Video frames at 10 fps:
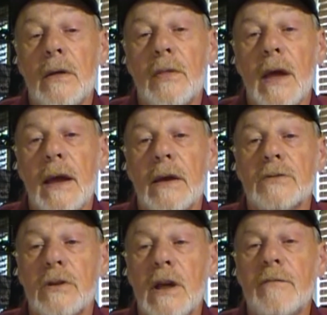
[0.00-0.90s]
thing
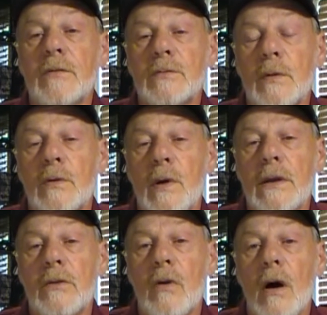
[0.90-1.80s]
is the difference
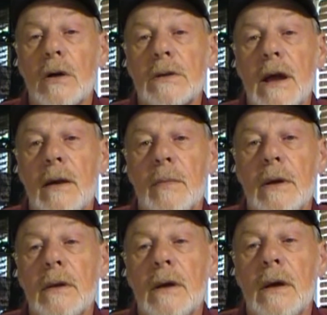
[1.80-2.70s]
between the draw time and